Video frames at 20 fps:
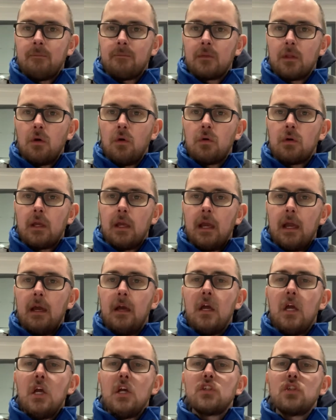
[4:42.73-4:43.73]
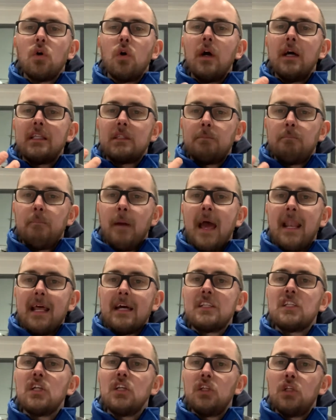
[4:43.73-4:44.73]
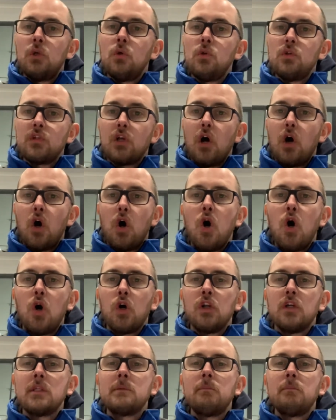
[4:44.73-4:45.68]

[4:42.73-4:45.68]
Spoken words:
Okay, so it's better to use a harness.